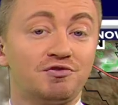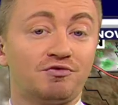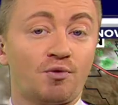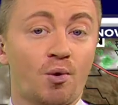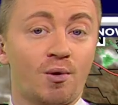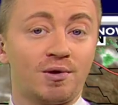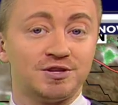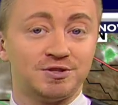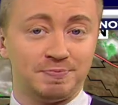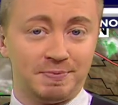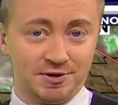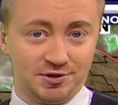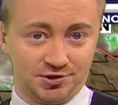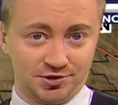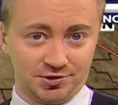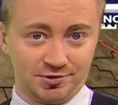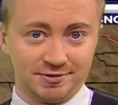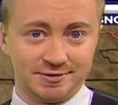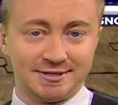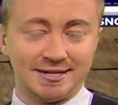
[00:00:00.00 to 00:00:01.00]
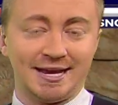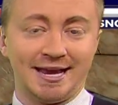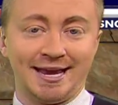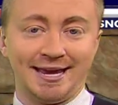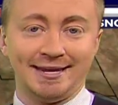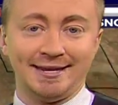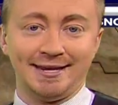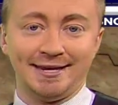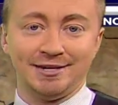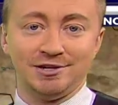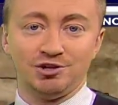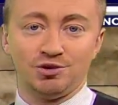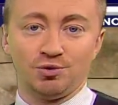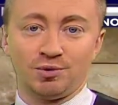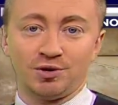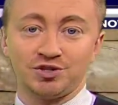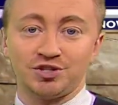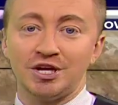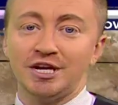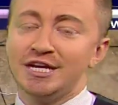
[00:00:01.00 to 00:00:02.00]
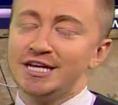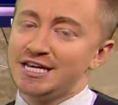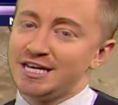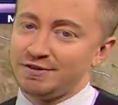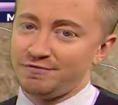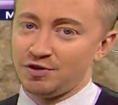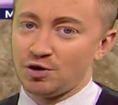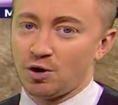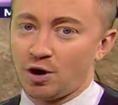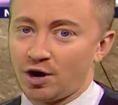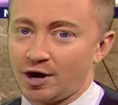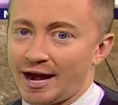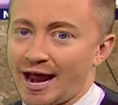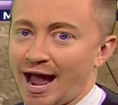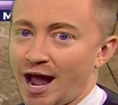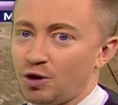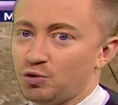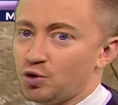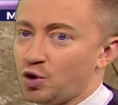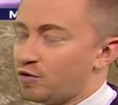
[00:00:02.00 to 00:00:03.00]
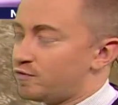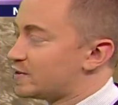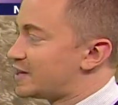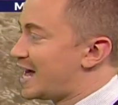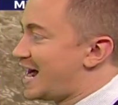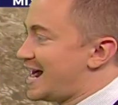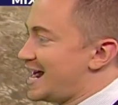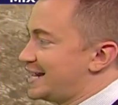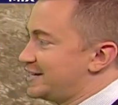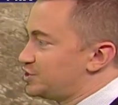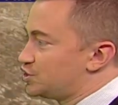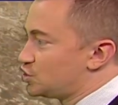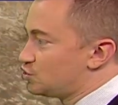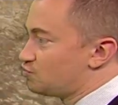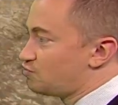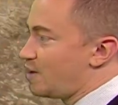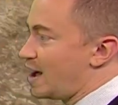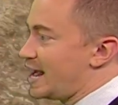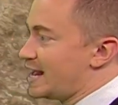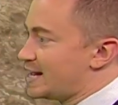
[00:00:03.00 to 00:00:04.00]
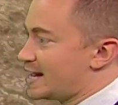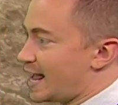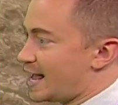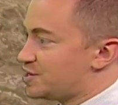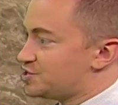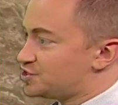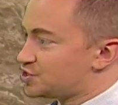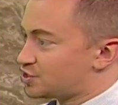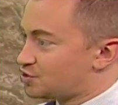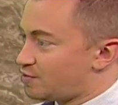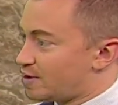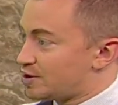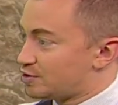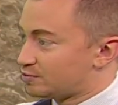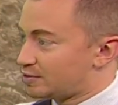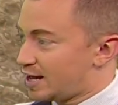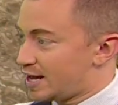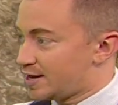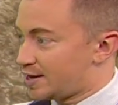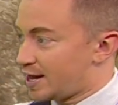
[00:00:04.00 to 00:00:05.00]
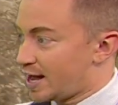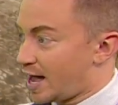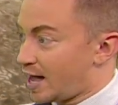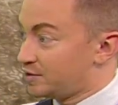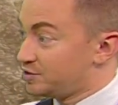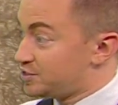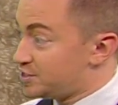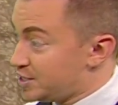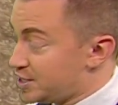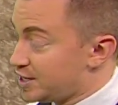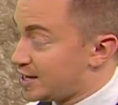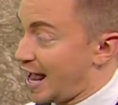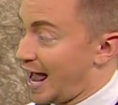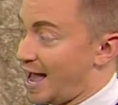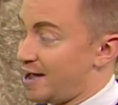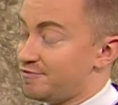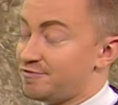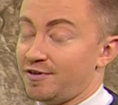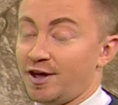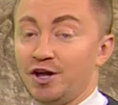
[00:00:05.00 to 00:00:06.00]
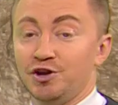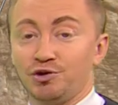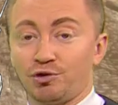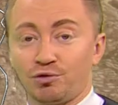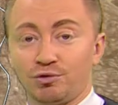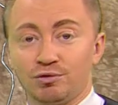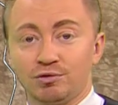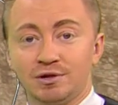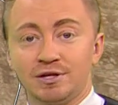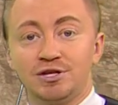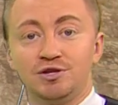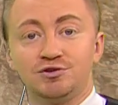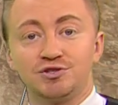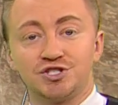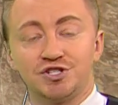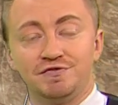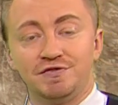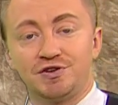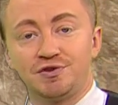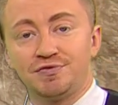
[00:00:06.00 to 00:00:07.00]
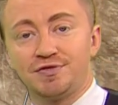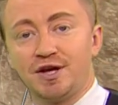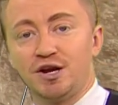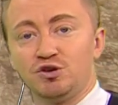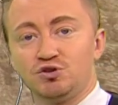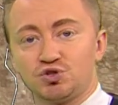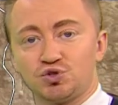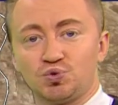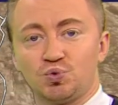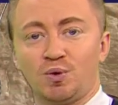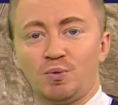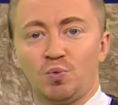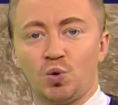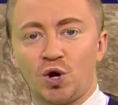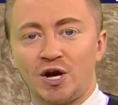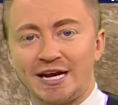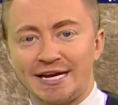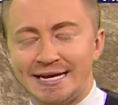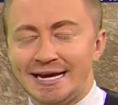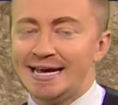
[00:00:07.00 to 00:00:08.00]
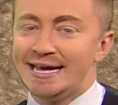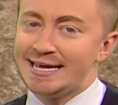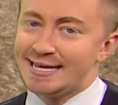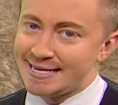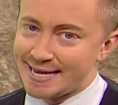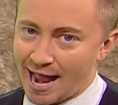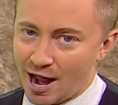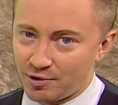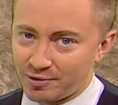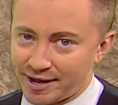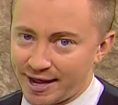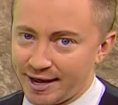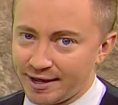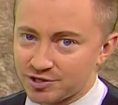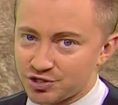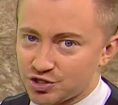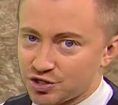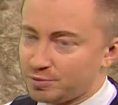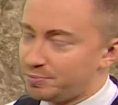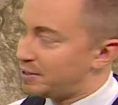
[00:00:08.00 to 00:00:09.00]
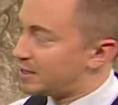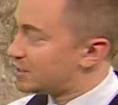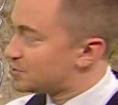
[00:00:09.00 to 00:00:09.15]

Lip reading: roars, be sure to head indoors if you are out over the high terrain, as Crater Lake did have an earlier severe thunderstorm warning, now canceled, but